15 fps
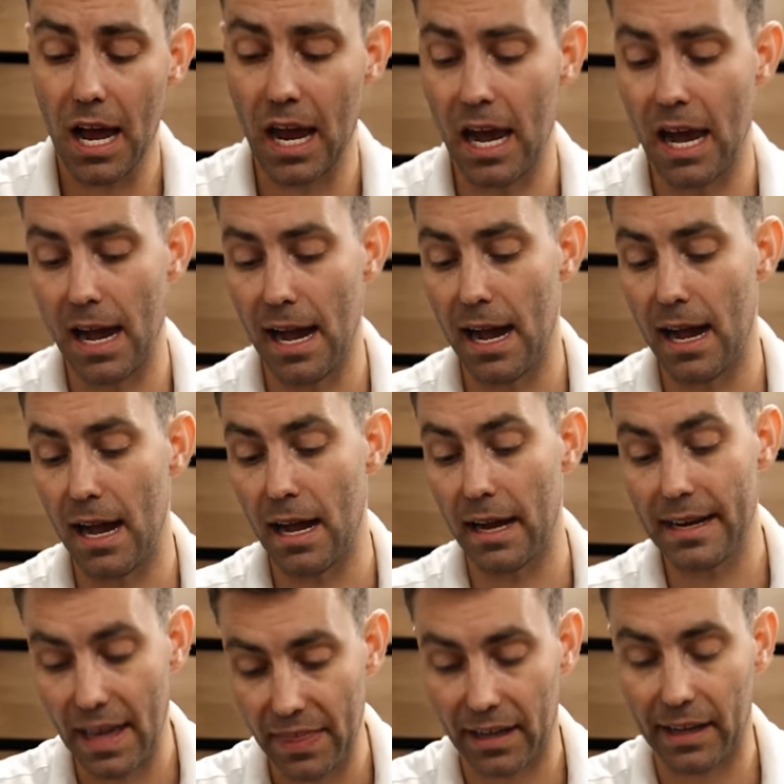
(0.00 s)

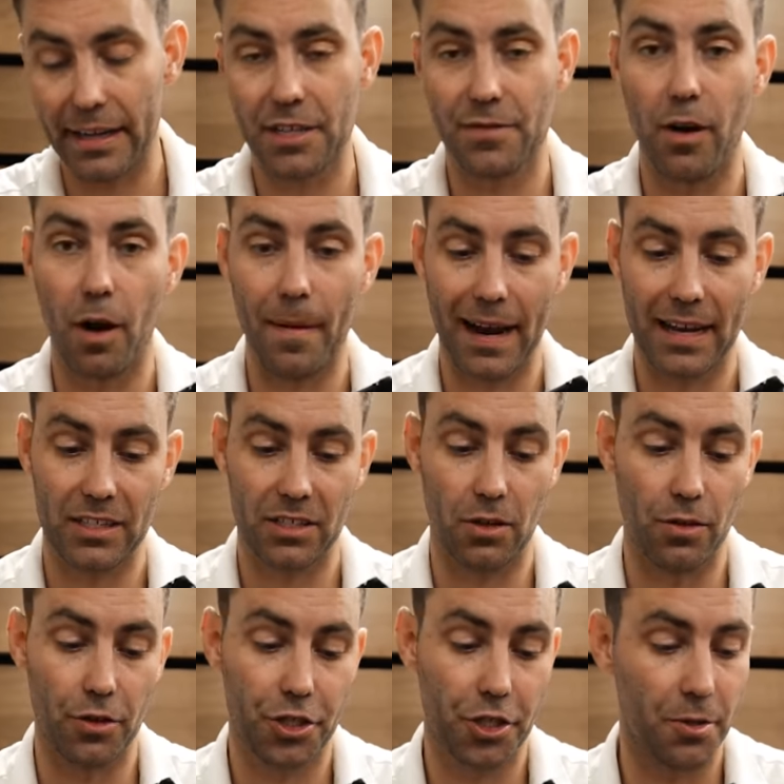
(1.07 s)
Uh, get the cleat as far back as
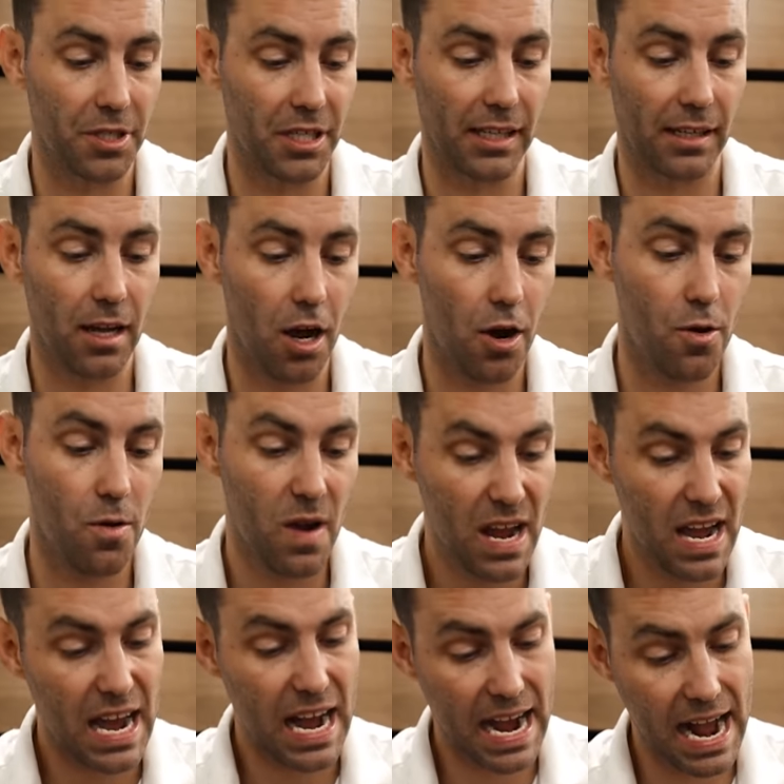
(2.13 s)
on the shoe as it'll go,
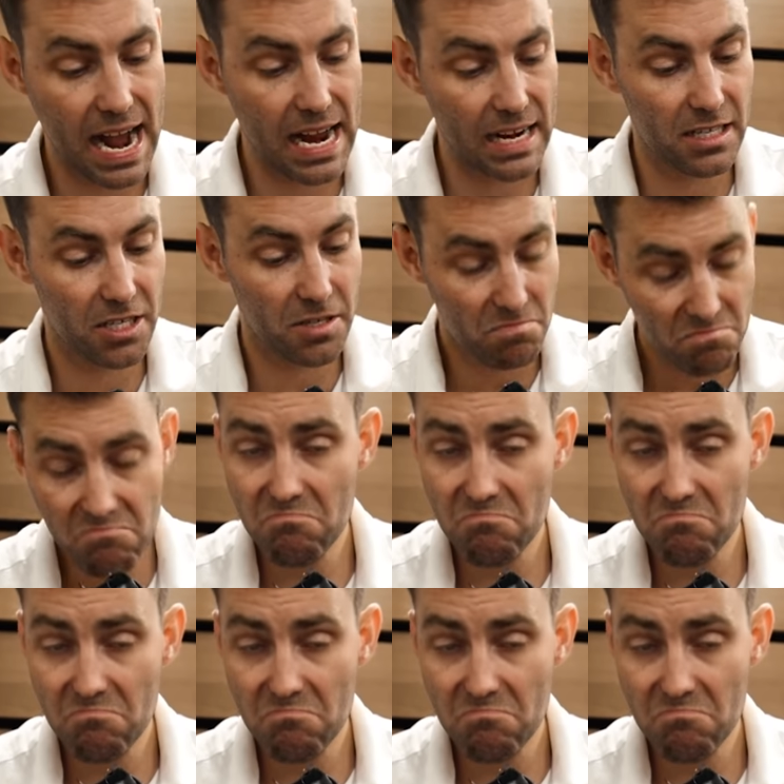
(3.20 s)
and